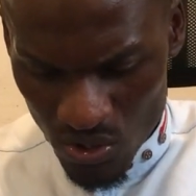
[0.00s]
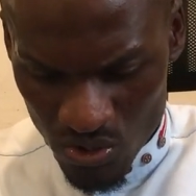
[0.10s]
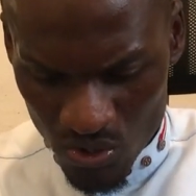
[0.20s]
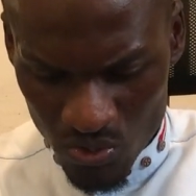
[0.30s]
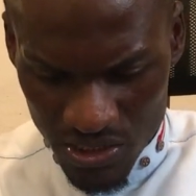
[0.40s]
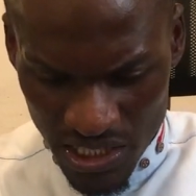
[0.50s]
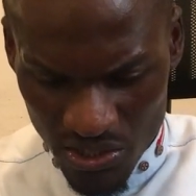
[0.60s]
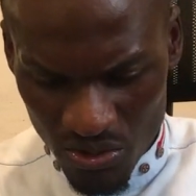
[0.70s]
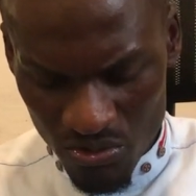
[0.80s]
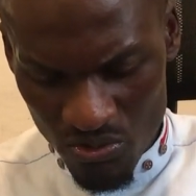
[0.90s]
also to take
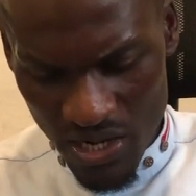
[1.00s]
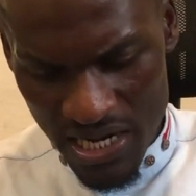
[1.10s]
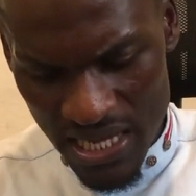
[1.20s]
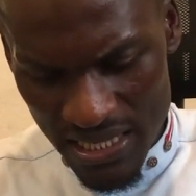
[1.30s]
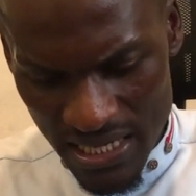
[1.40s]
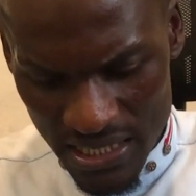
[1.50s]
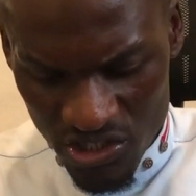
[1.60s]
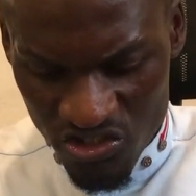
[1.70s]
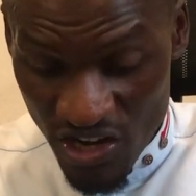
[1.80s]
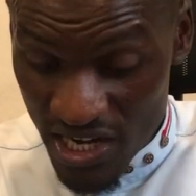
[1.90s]
you through another
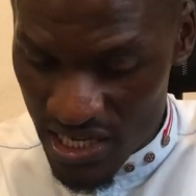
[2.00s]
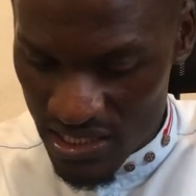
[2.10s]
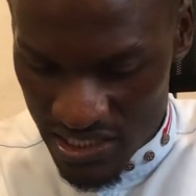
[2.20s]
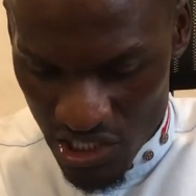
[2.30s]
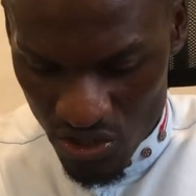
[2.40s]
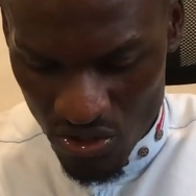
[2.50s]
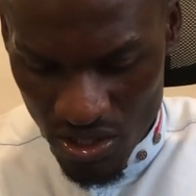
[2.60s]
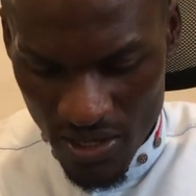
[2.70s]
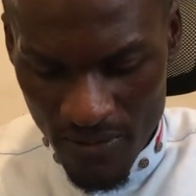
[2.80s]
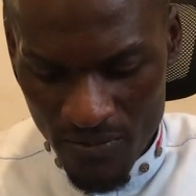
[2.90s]
training session
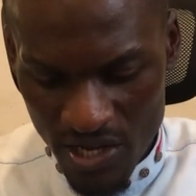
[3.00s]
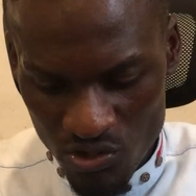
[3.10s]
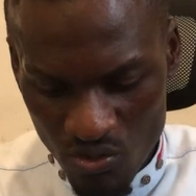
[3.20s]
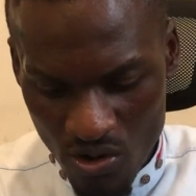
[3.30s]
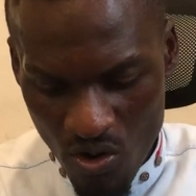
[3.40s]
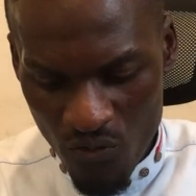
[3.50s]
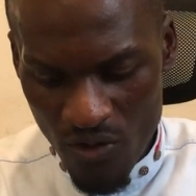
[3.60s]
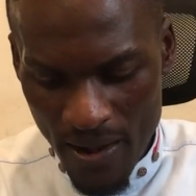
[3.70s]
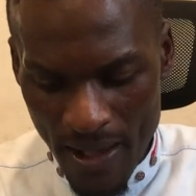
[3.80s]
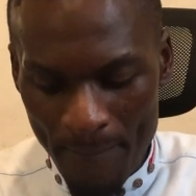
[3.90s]
that we
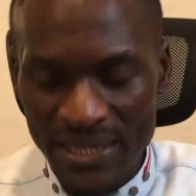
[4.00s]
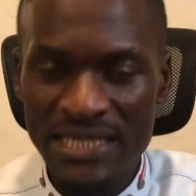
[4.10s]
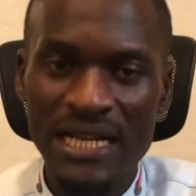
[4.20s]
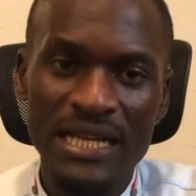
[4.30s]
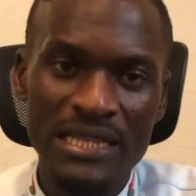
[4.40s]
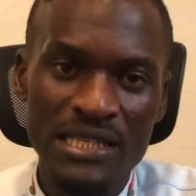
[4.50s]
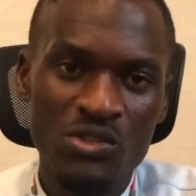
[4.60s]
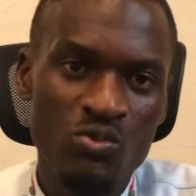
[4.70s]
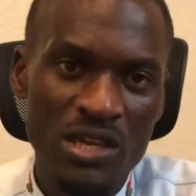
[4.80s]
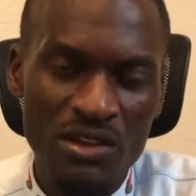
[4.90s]
offer. Basically,
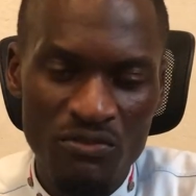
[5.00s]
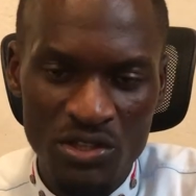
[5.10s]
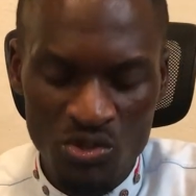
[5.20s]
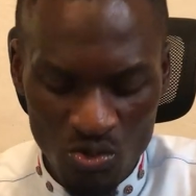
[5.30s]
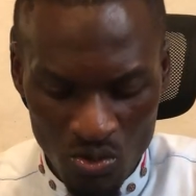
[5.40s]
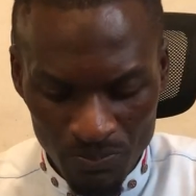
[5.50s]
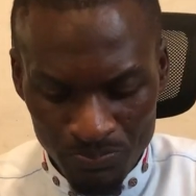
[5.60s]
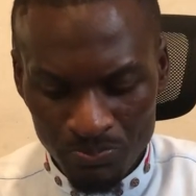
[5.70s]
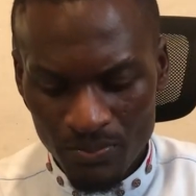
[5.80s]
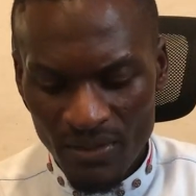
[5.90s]
this will give it to
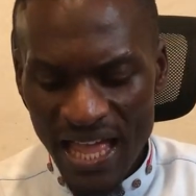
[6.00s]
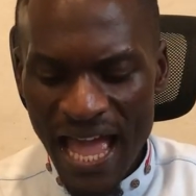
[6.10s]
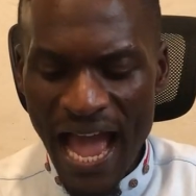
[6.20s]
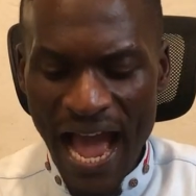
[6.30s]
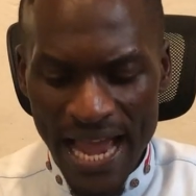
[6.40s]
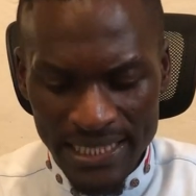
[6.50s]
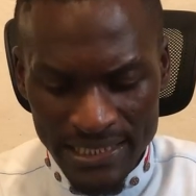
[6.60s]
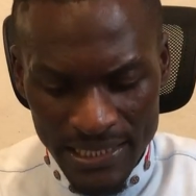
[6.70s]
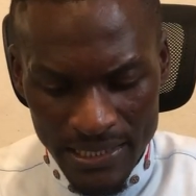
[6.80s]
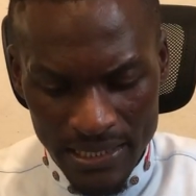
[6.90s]

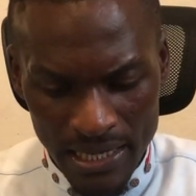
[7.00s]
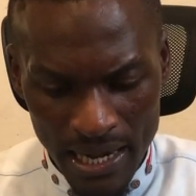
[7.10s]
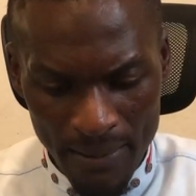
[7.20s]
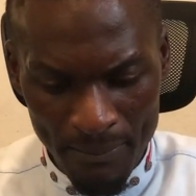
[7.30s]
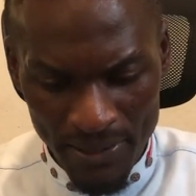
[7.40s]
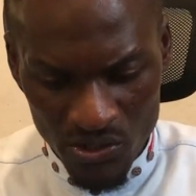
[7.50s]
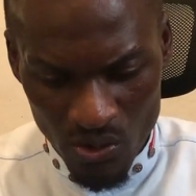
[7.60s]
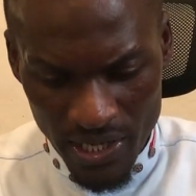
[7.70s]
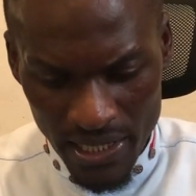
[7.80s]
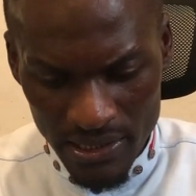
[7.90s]
IT
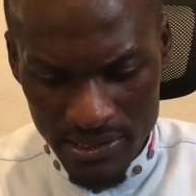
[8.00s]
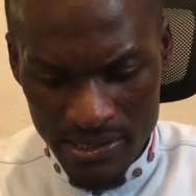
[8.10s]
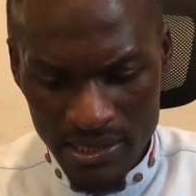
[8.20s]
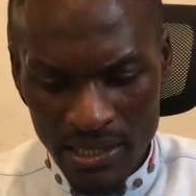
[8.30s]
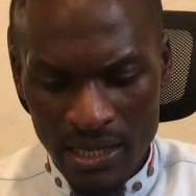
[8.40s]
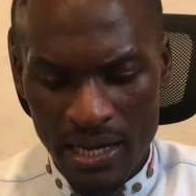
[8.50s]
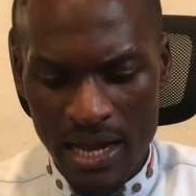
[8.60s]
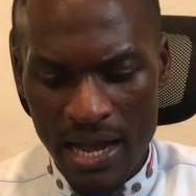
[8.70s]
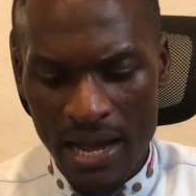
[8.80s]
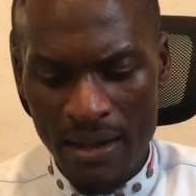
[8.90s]
personnels
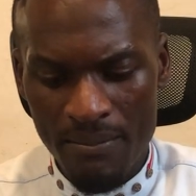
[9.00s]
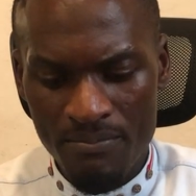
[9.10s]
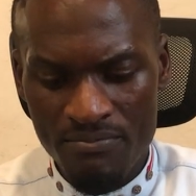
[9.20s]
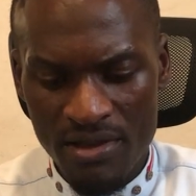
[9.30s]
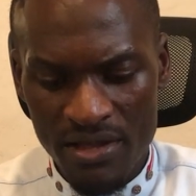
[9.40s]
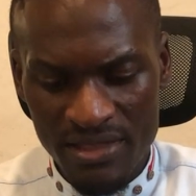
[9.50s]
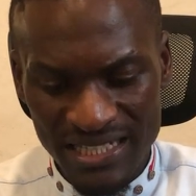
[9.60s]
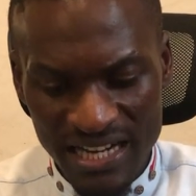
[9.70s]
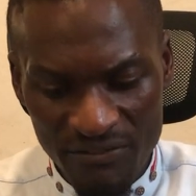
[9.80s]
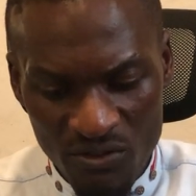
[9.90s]

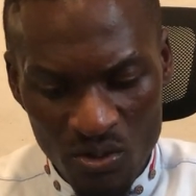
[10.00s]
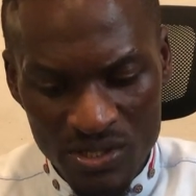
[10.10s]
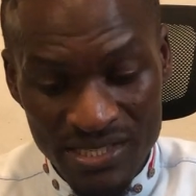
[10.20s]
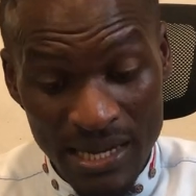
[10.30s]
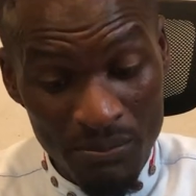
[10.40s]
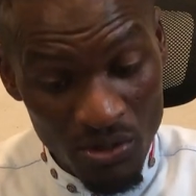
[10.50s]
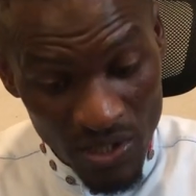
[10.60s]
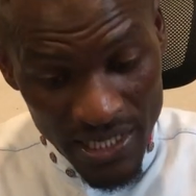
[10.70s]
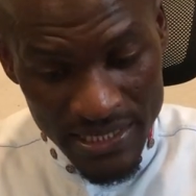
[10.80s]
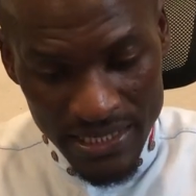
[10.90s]
that have got some
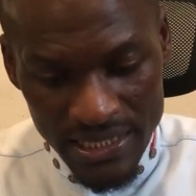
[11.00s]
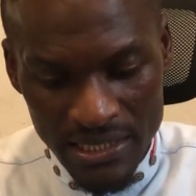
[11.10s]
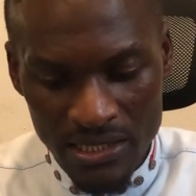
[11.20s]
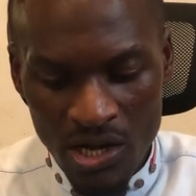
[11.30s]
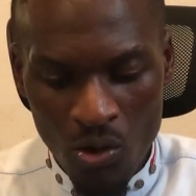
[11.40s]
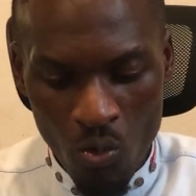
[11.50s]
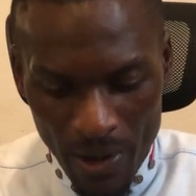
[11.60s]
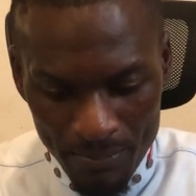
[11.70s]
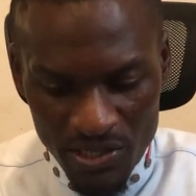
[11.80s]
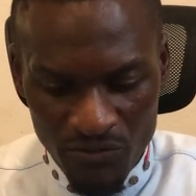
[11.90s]
knowledge in
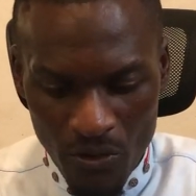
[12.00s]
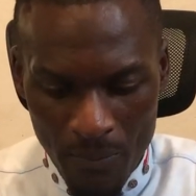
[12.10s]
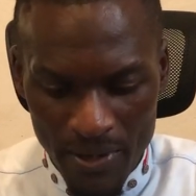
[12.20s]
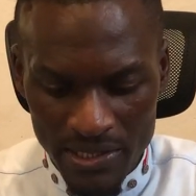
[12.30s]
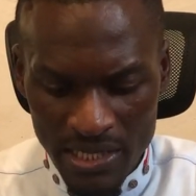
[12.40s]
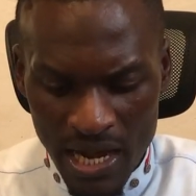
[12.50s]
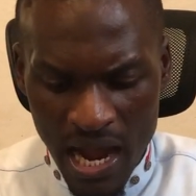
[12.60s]
web development.